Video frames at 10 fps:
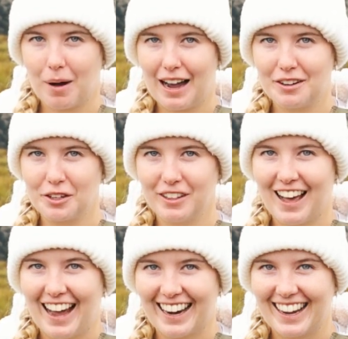but I don't
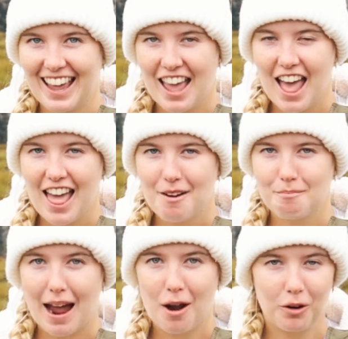like
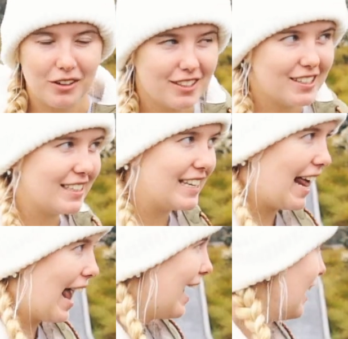my odds
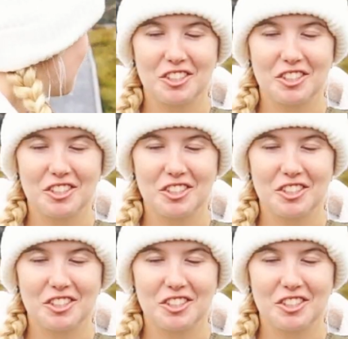today.